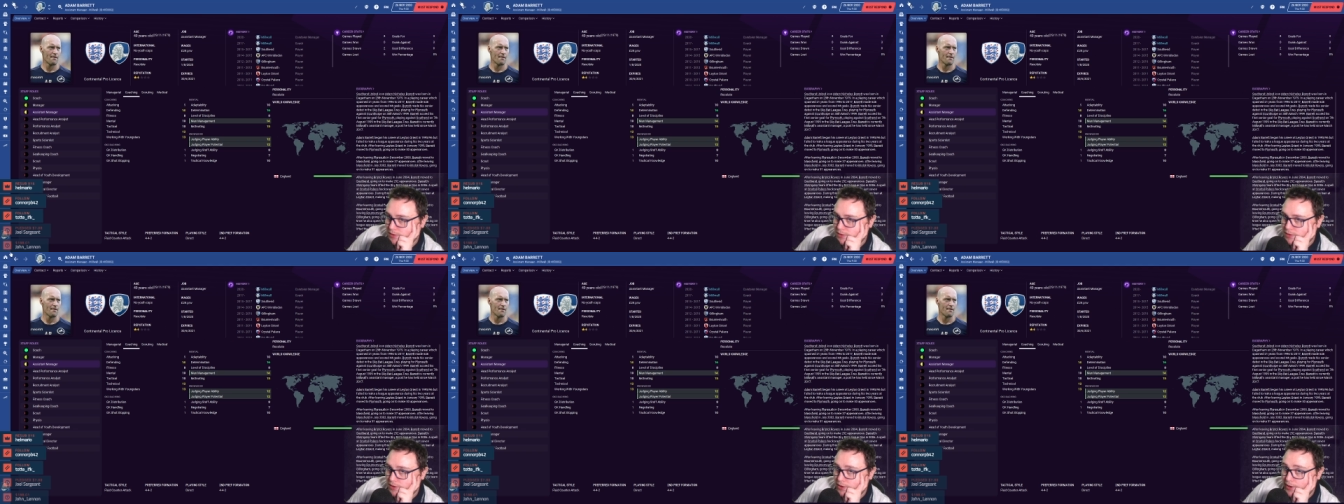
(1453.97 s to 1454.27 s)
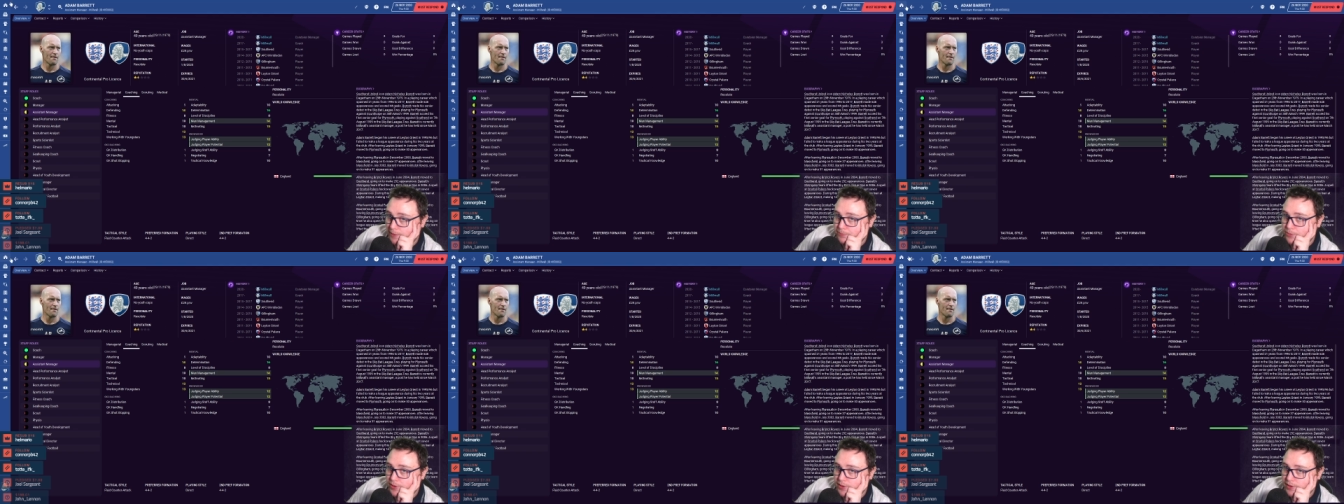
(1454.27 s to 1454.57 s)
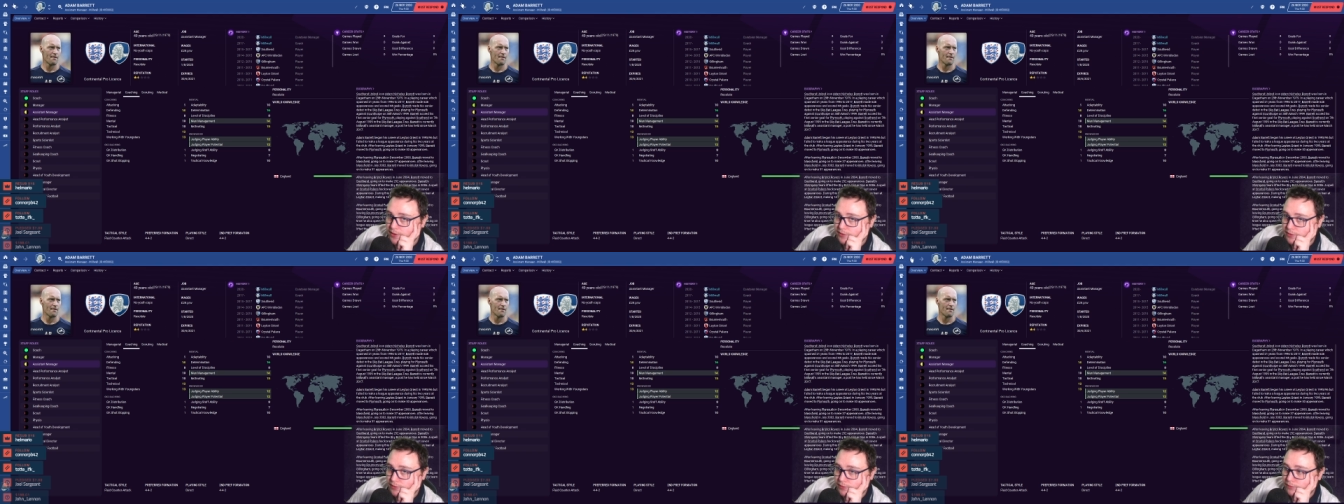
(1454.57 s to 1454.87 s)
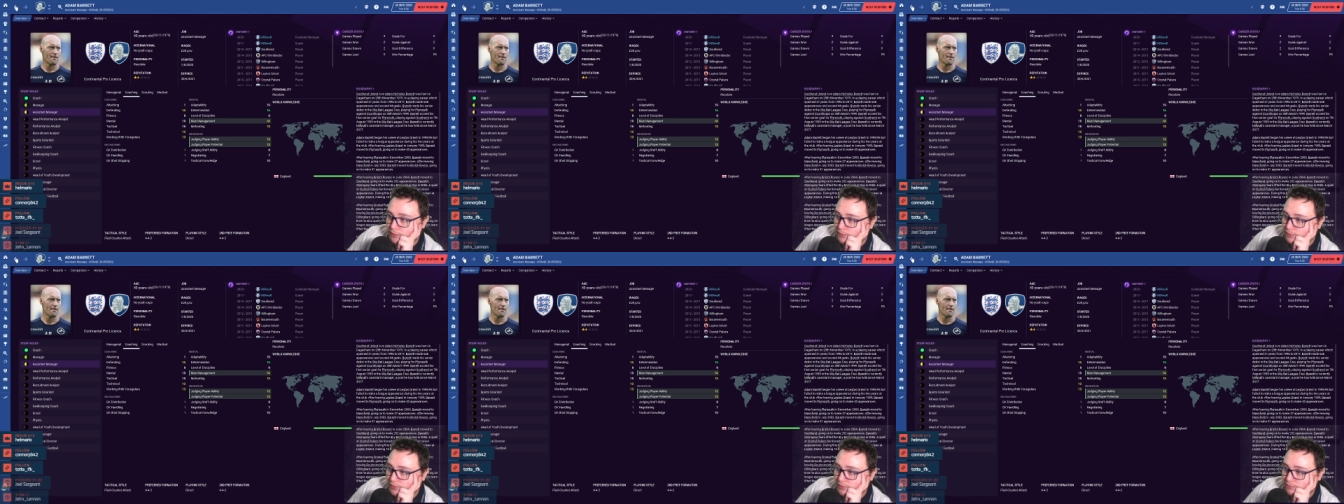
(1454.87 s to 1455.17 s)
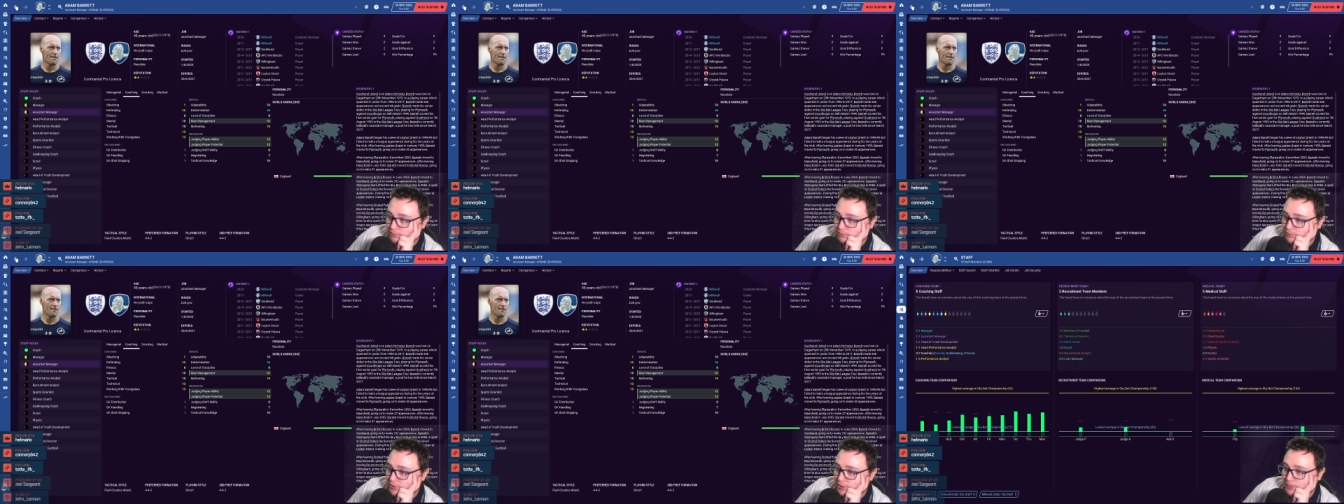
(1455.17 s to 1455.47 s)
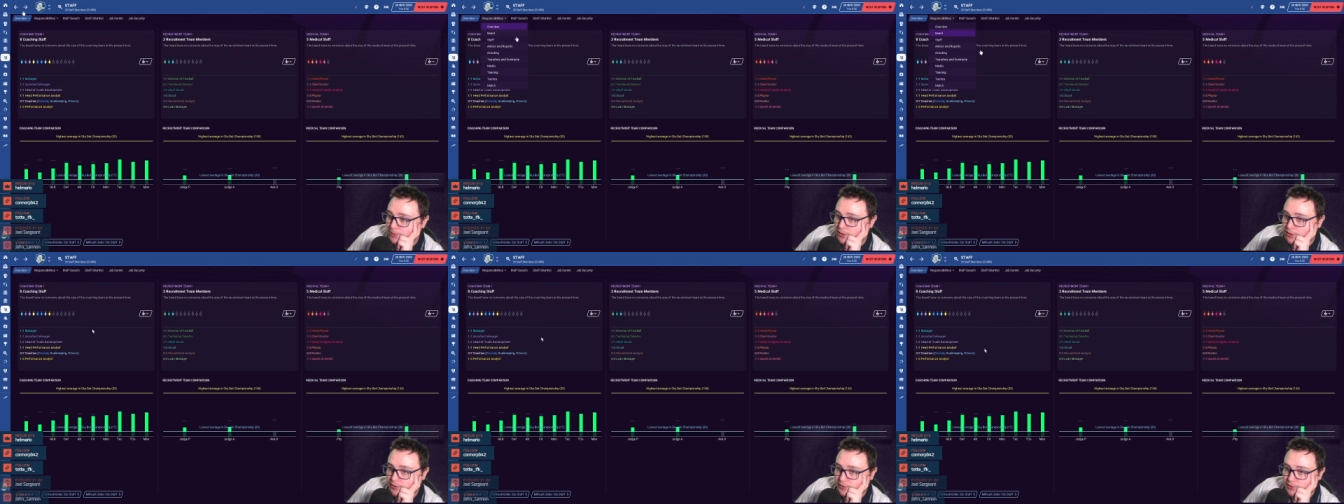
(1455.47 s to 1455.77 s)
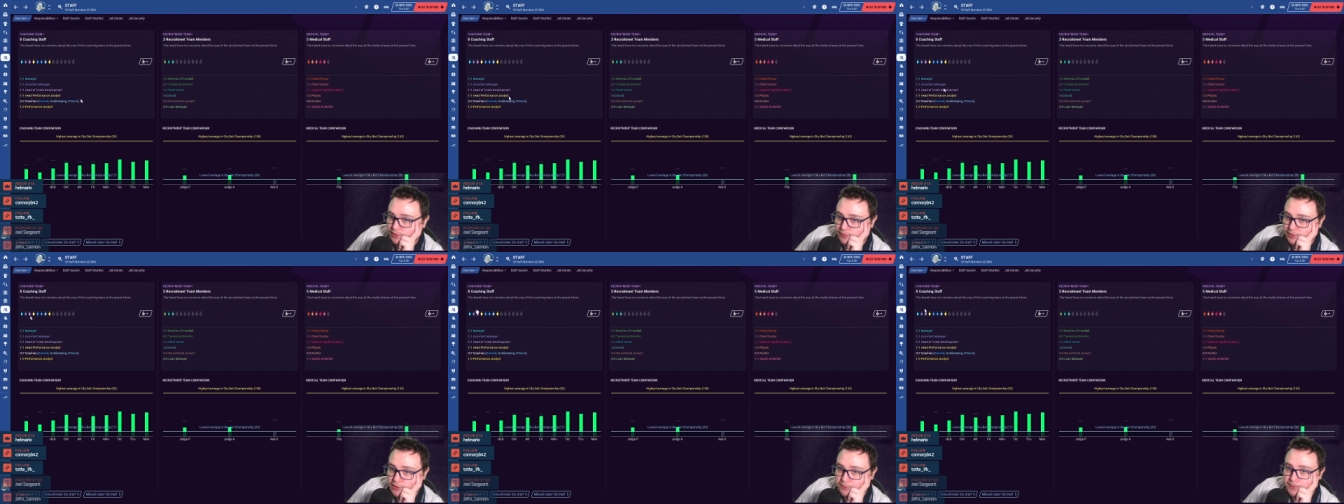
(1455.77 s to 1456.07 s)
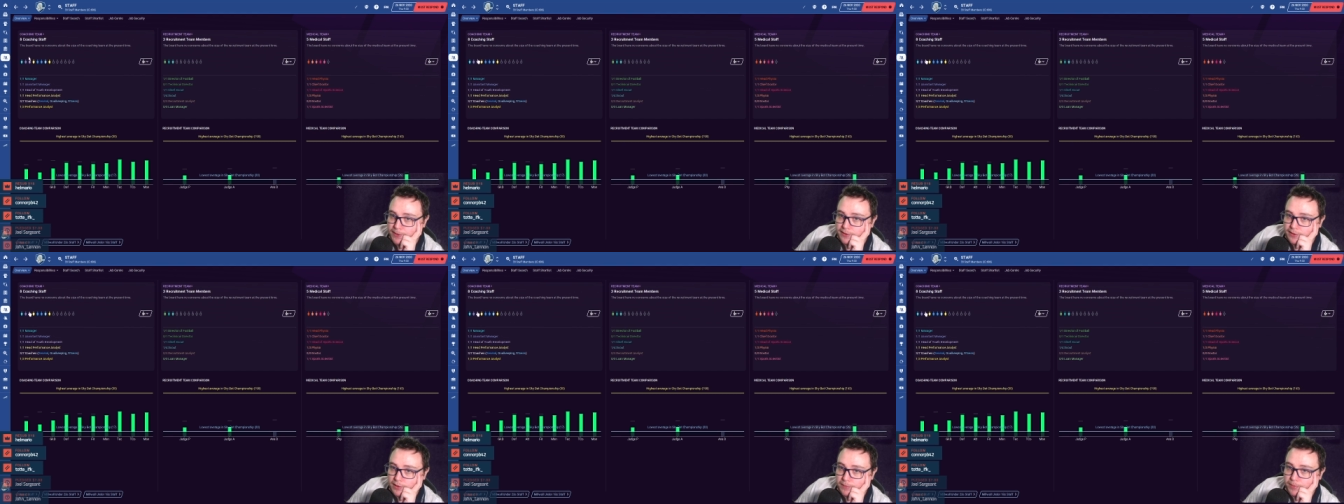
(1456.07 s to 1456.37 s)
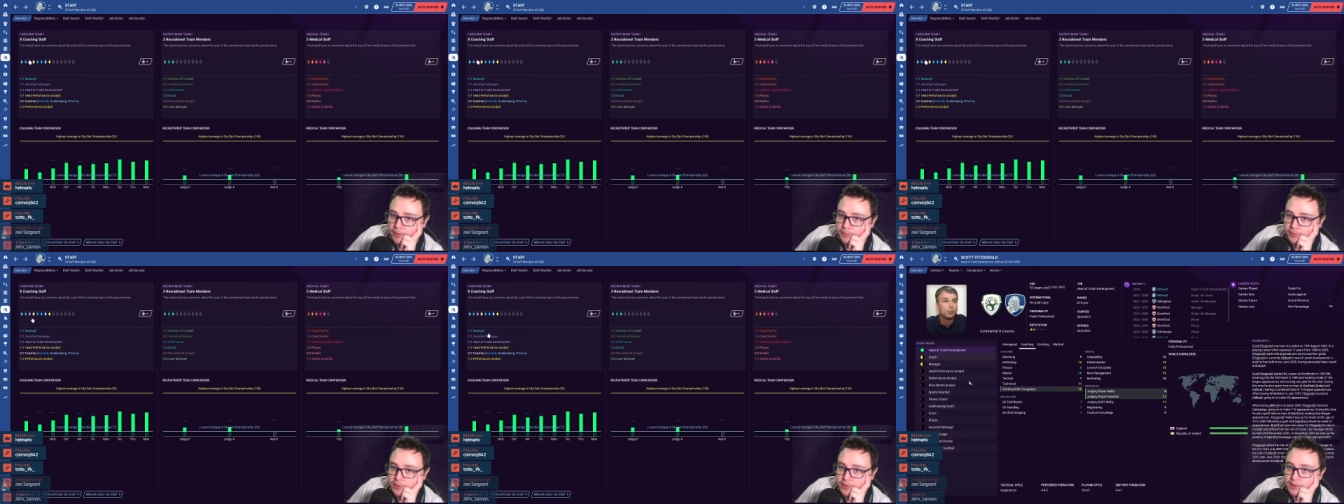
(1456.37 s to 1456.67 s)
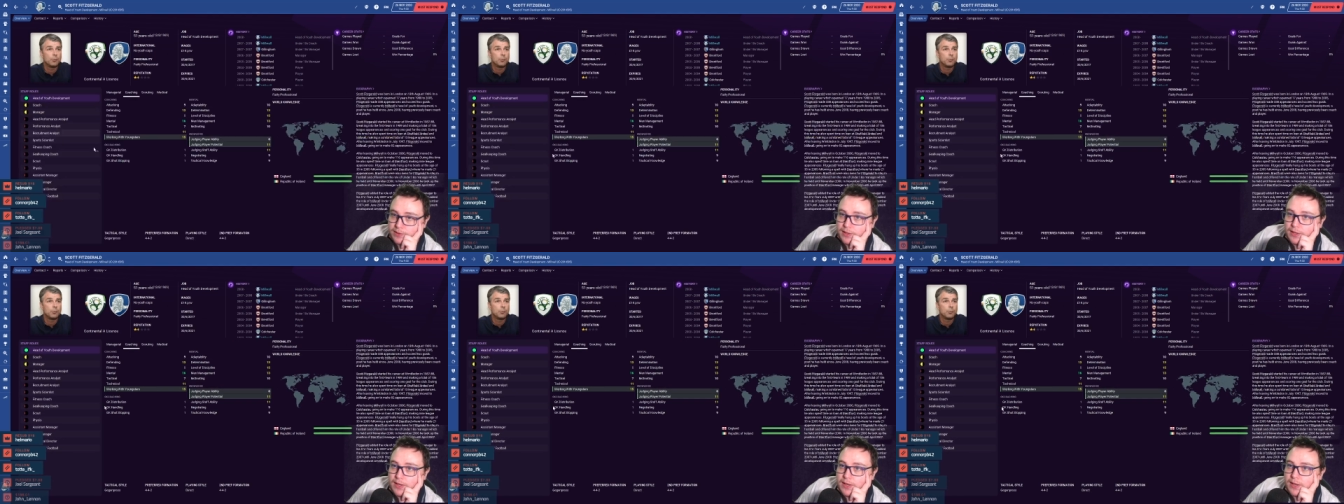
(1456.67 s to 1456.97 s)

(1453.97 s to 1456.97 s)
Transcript: All right. Pretty decent, to be honest. I was expecting a bit worse.